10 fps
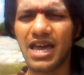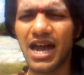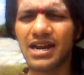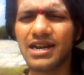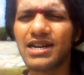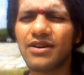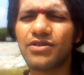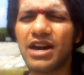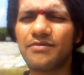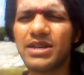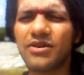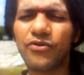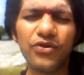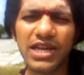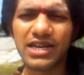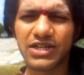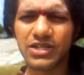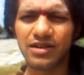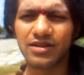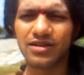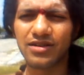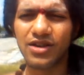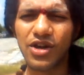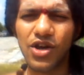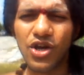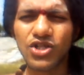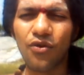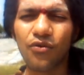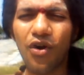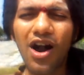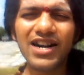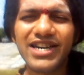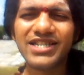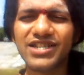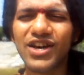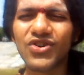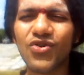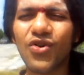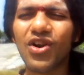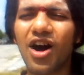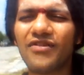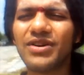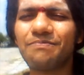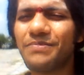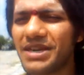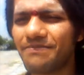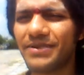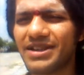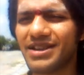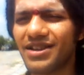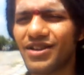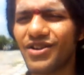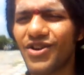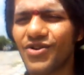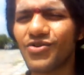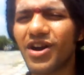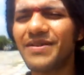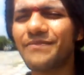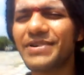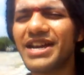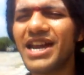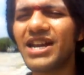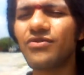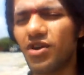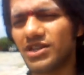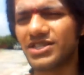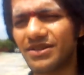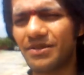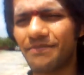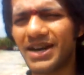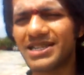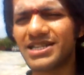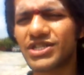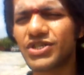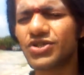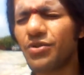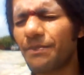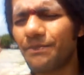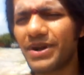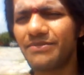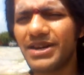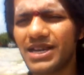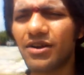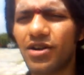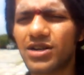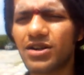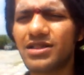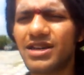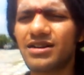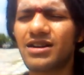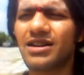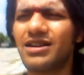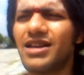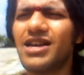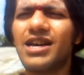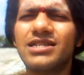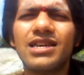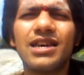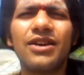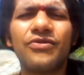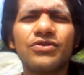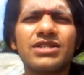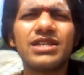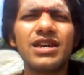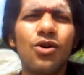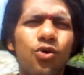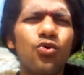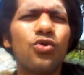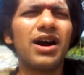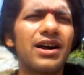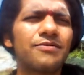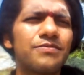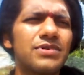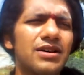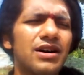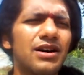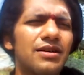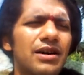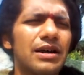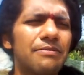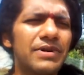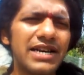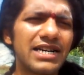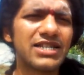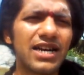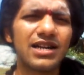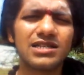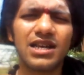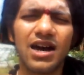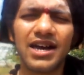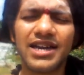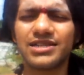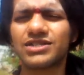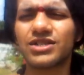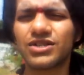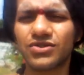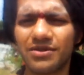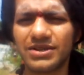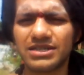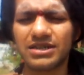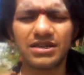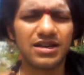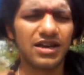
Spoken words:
and India would have been a free nation. So what is the role of the people who got brainwashed by the stupid media, what all they've written? See, if you see who are the media channels against Swamiji,